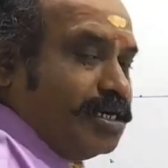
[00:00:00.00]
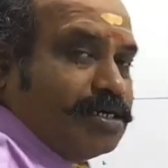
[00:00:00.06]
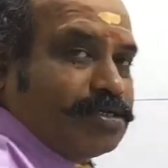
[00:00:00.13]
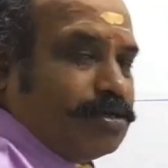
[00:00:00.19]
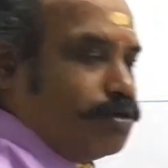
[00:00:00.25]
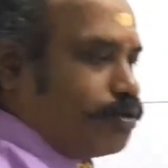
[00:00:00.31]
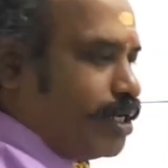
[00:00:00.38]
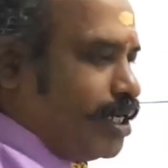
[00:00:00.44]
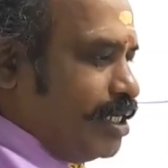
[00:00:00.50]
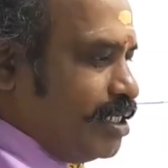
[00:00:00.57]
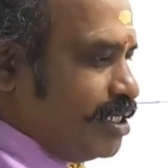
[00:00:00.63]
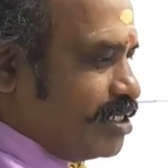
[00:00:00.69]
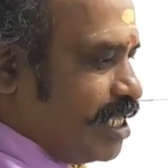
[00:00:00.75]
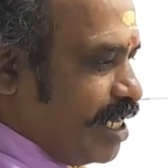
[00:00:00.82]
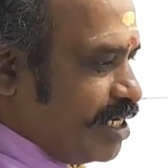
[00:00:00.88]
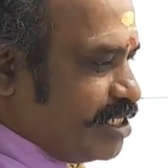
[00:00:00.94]
So looking in
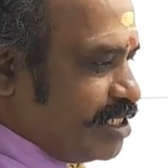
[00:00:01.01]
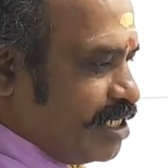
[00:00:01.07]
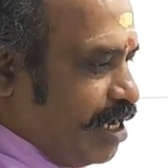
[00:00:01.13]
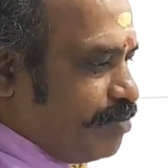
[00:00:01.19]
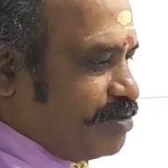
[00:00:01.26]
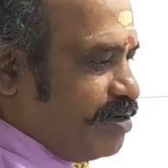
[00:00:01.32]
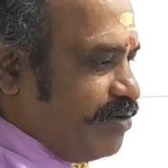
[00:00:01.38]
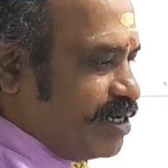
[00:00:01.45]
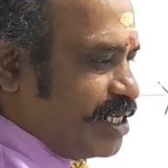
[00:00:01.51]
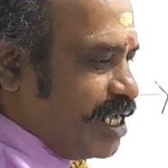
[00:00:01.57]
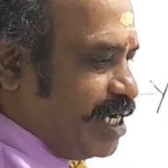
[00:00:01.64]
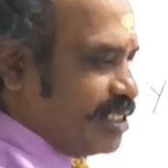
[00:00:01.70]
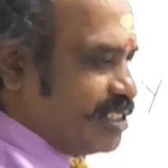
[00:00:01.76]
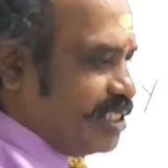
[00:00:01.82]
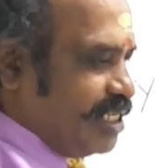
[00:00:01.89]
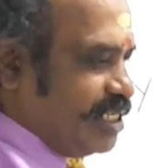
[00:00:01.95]
this direction, the observer
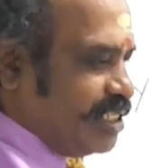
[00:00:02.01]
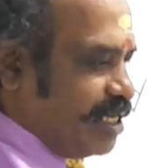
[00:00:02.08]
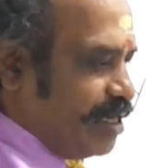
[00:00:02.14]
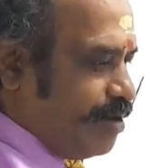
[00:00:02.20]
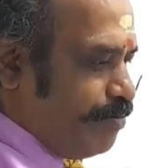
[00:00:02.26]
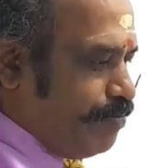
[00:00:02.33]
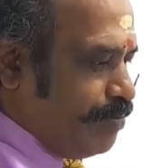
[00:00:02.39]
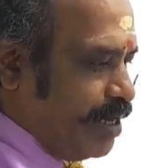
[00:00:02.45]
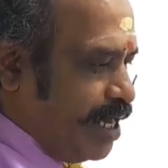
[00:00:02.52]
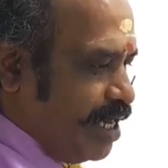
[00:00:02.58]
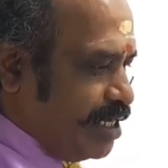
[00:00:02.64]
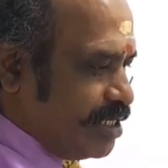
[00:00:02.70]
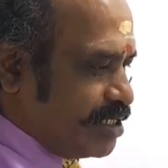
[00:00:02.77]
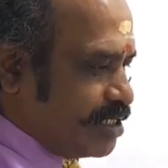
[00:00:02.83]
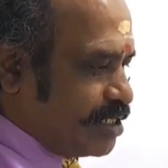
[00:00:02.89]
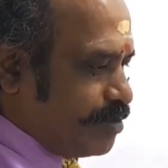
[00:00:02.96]
can see the
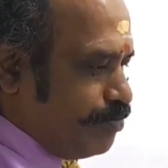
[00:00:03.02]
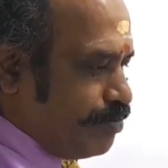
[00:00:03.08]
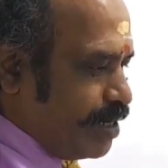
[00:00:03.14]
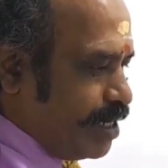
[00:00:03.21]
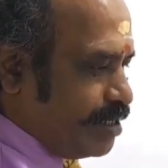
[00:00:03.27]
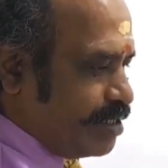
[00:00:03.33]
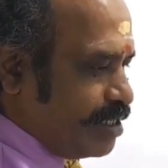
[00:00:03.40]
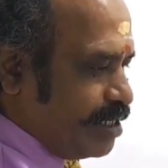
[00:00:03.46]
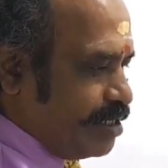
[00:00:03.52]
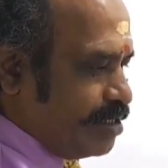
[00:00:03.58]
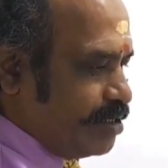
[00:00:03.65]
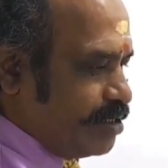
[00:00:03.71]
base breadth